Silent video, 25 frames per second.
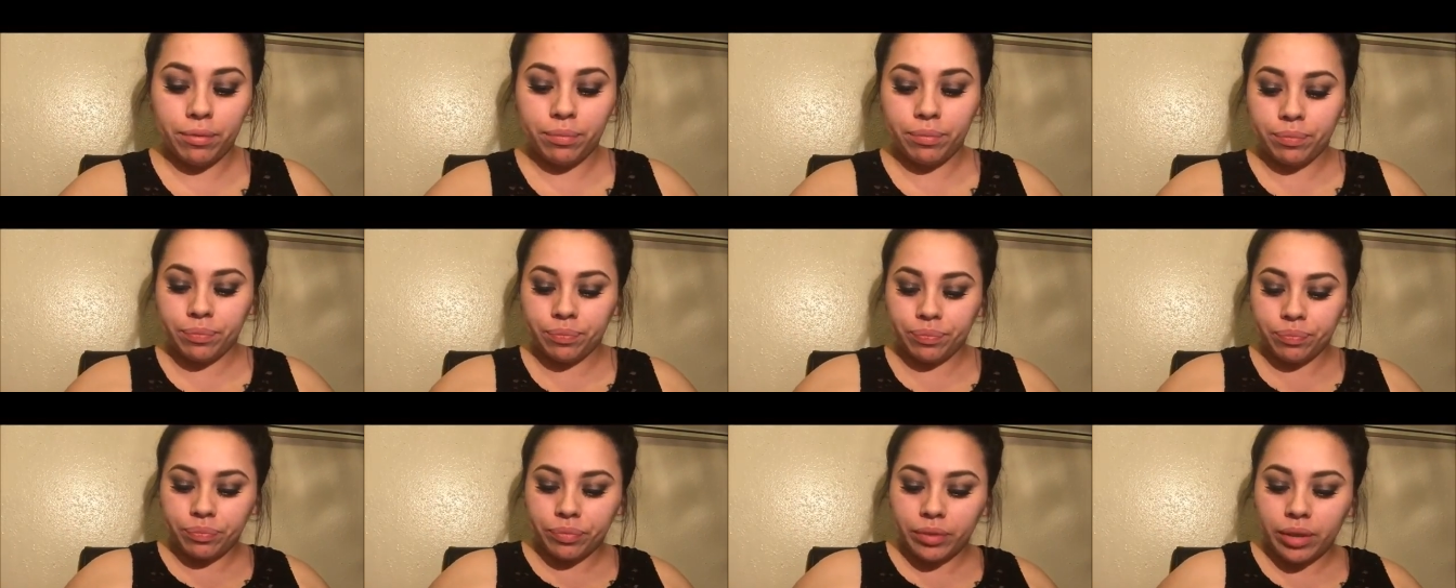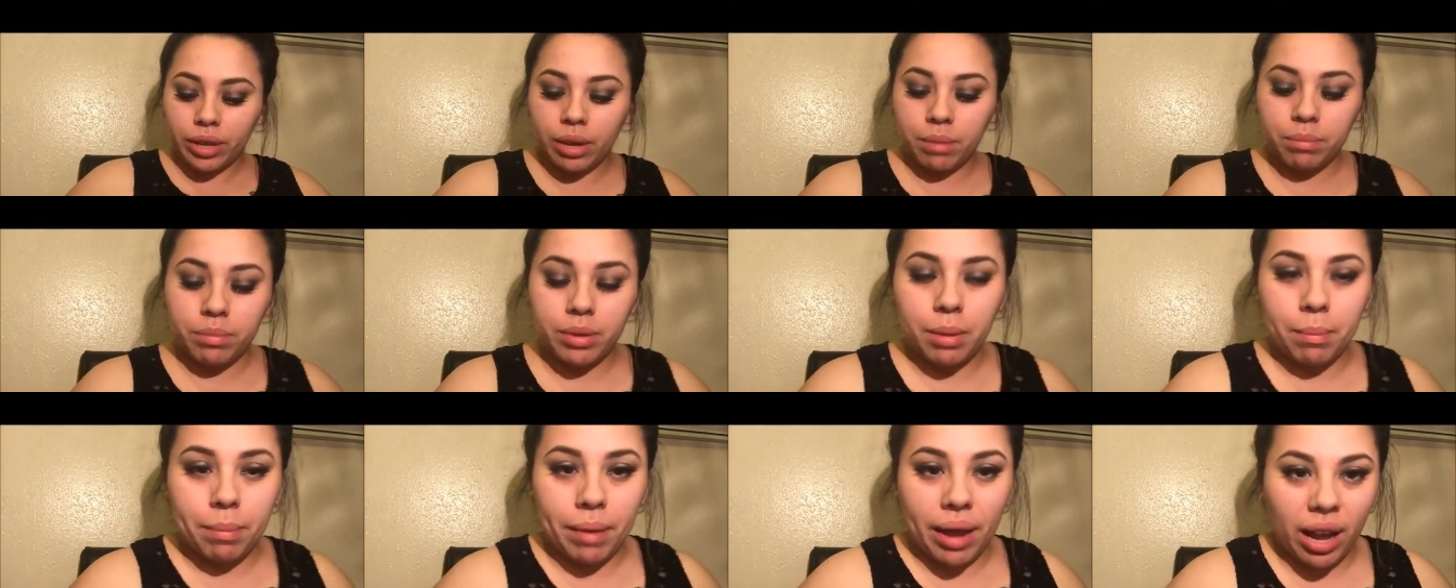I'm
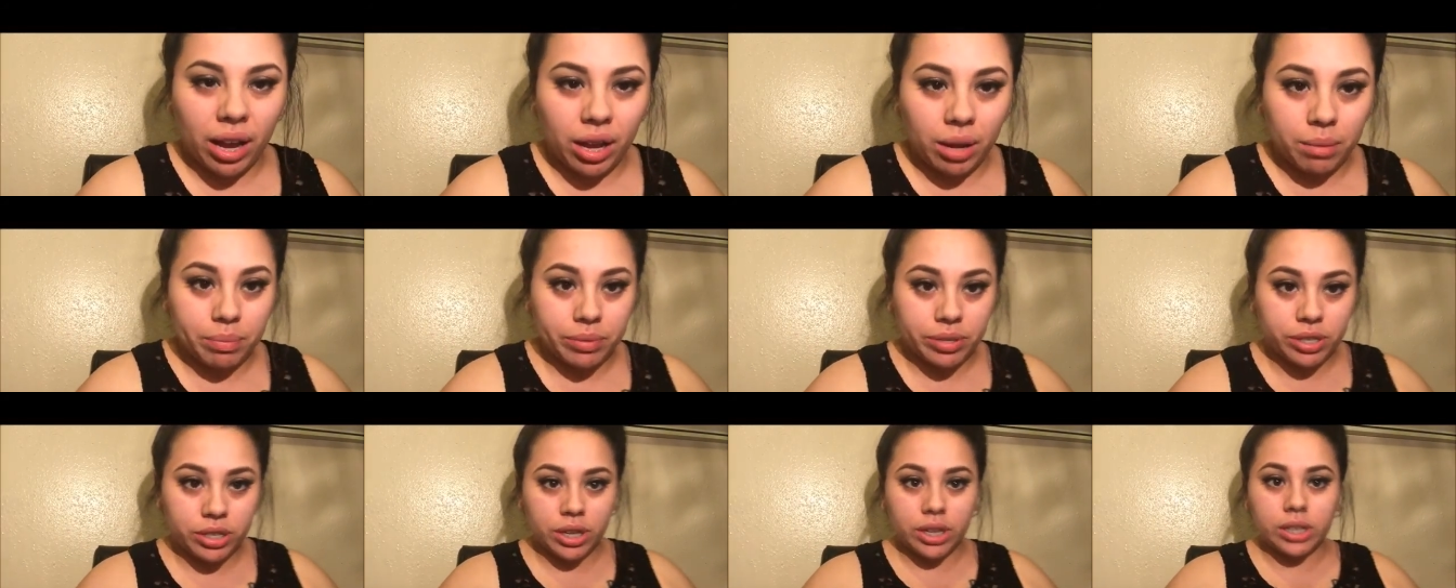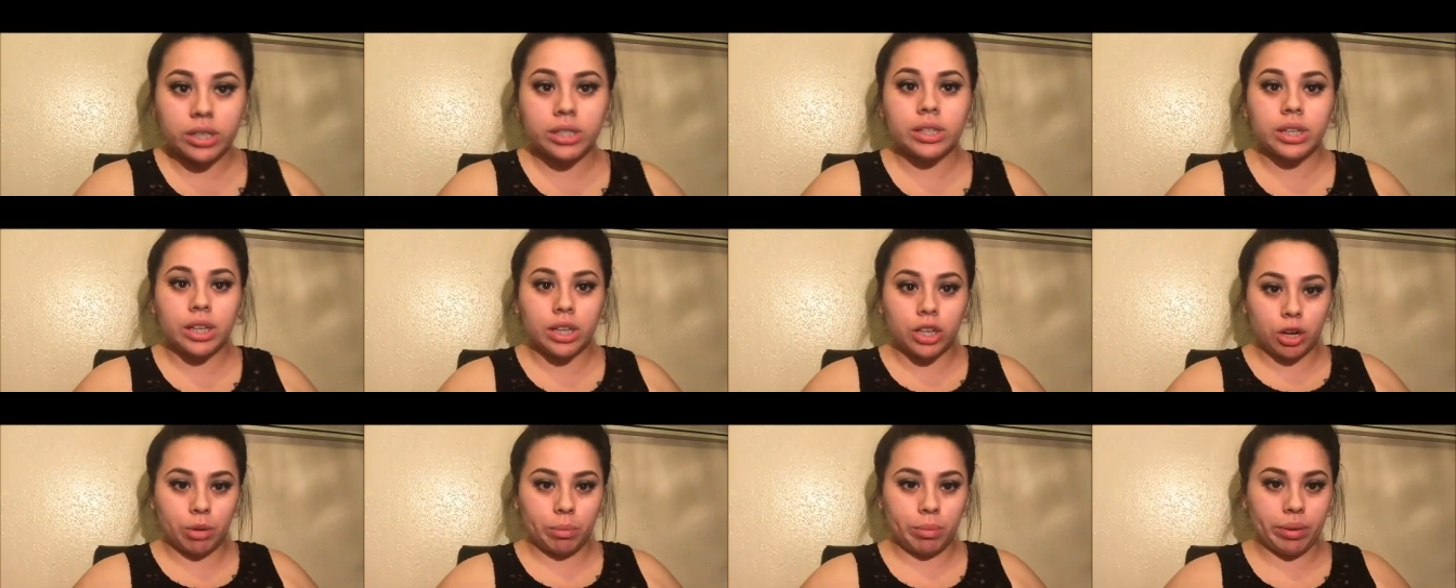gonna back up just
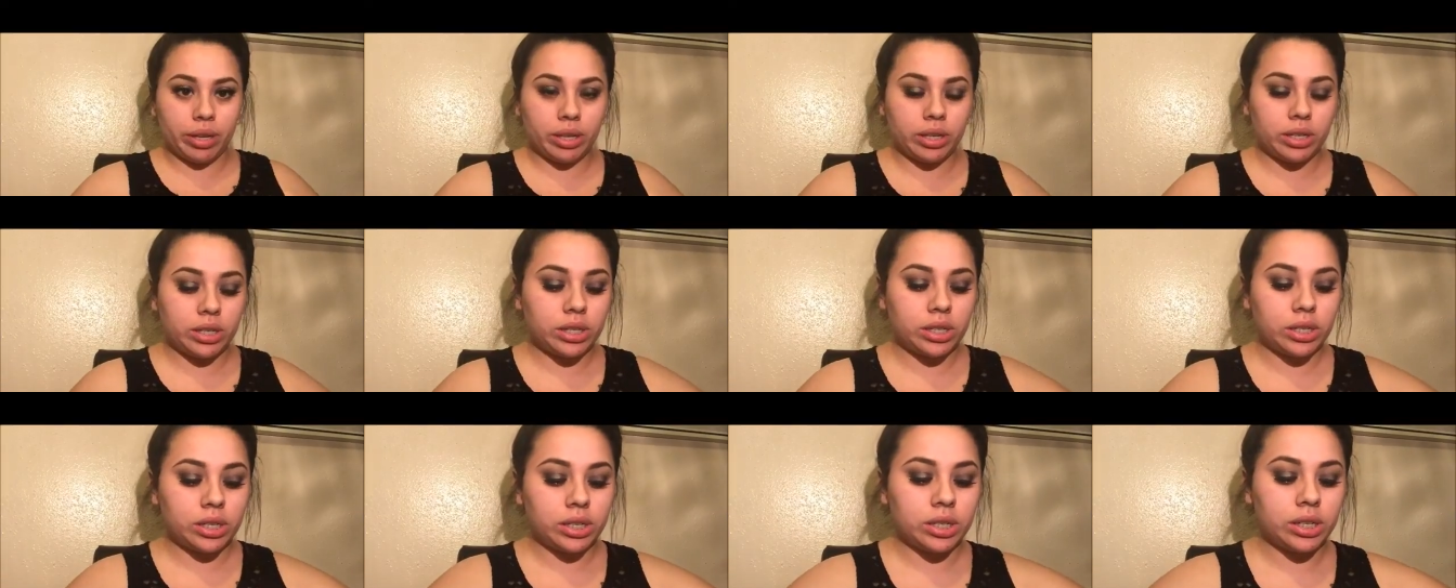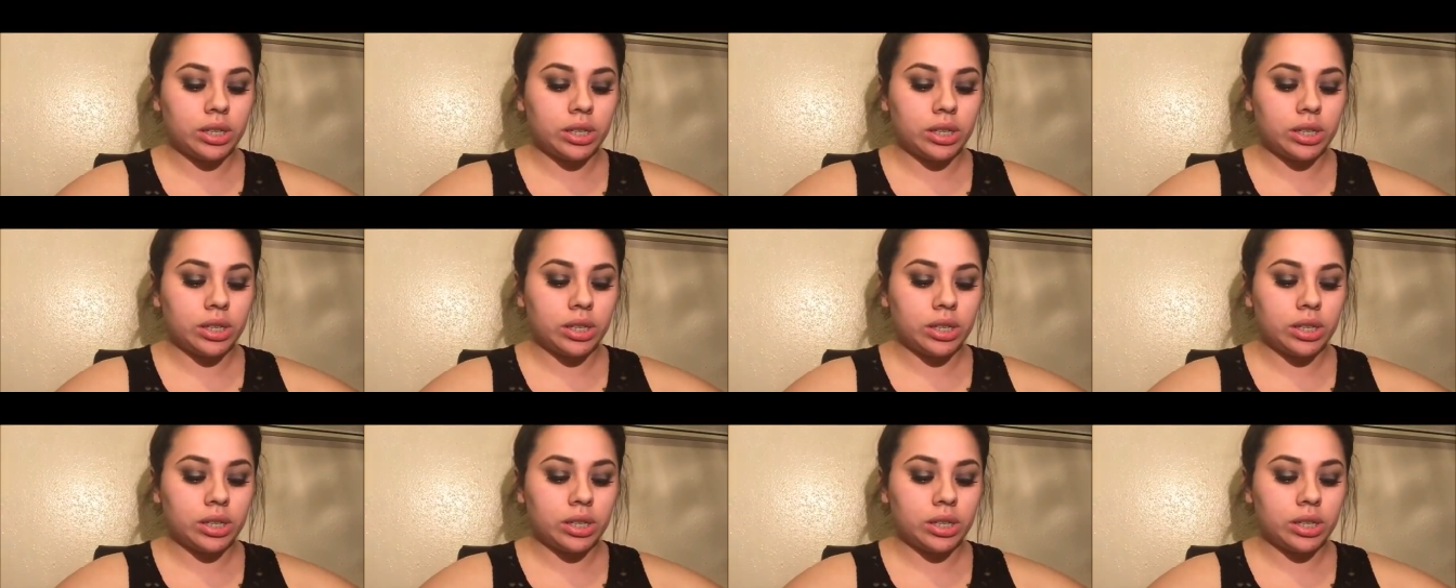a little bit,